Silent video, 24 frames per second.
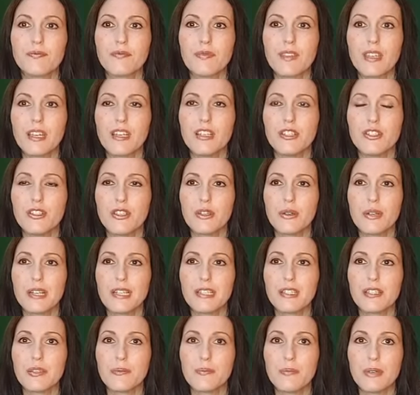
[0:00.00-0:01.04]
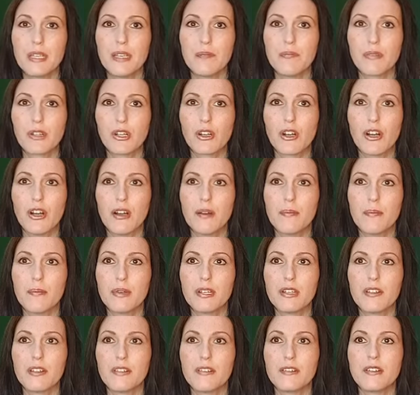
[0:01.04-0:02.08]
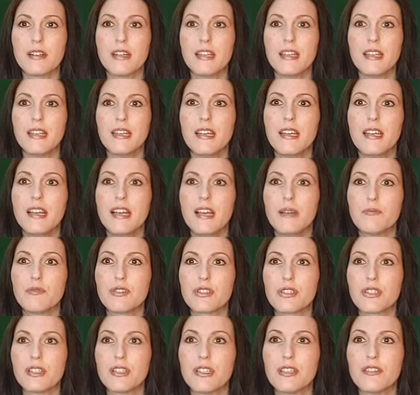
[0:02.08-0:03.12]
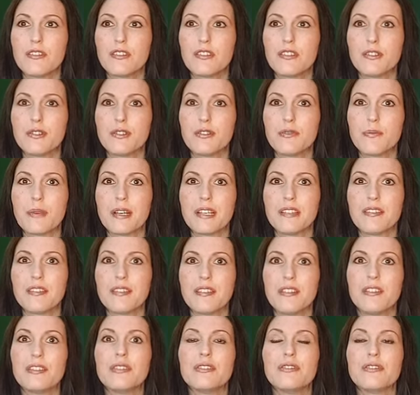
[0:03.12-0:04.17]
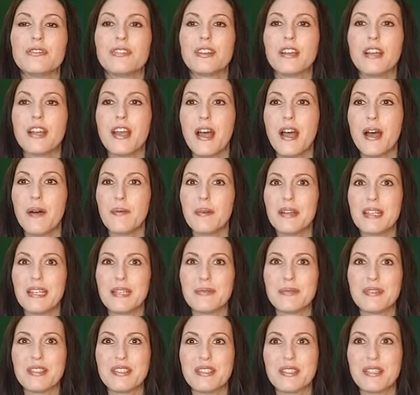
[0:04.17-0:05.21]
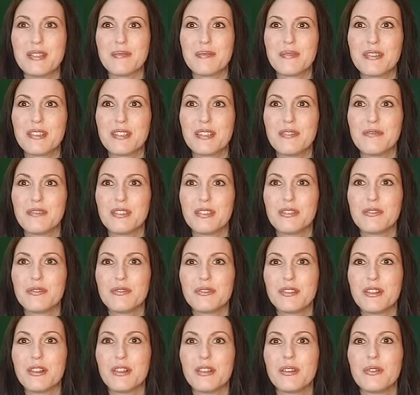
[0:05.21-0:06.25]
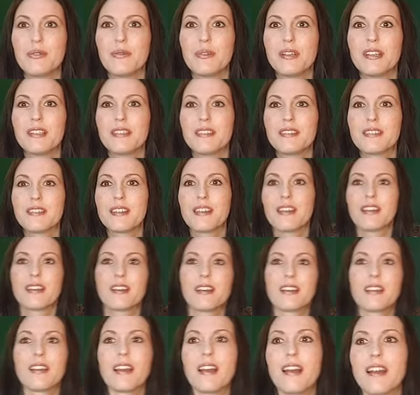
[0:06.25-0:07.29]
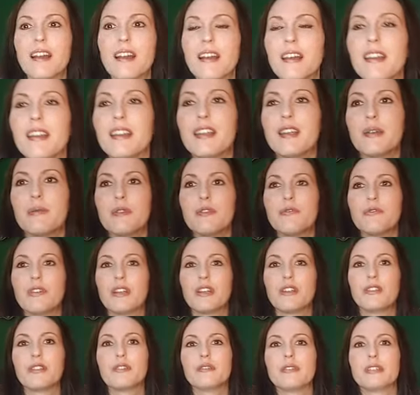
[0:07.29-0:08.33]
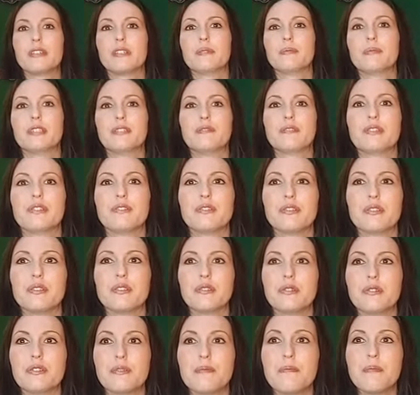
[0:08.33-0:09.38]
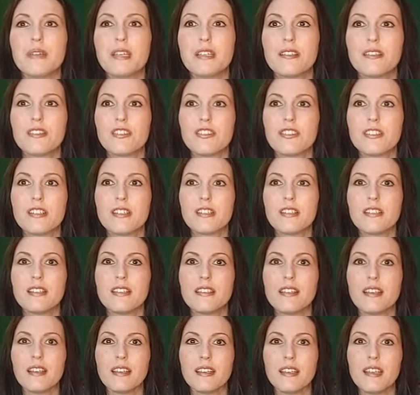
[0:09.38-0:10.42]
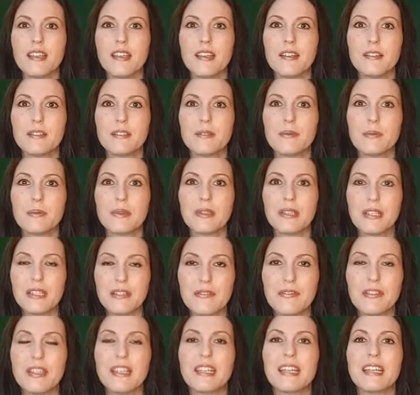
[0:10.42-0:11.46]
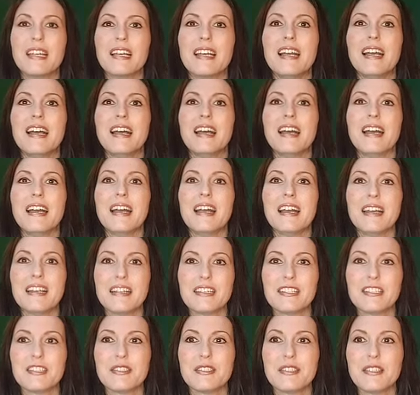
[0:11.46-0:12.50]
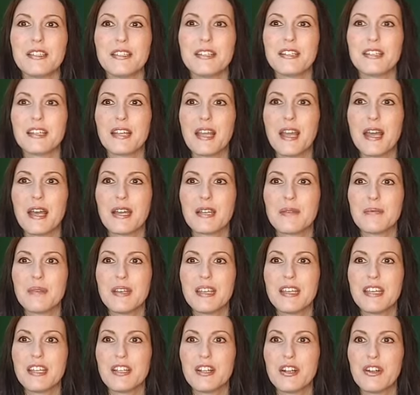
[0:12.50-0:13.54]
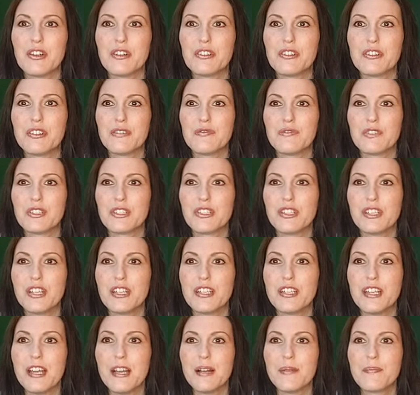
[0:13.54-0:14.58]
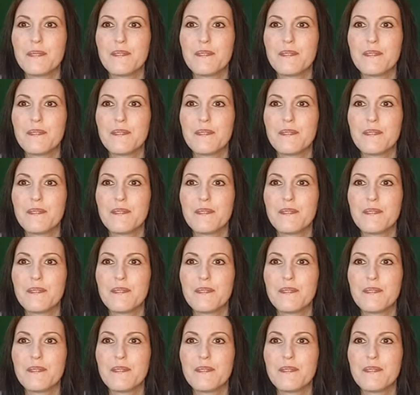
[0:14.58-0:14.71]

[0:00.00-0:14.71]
And so as some people are hopping on, I'm just going to introduce myself. My name is Emily Rose Lewis, and I am the founder of Emily Rose Lewis Ministries and Kingdom Living Ecclesia and Academy in Herndon, Virginia.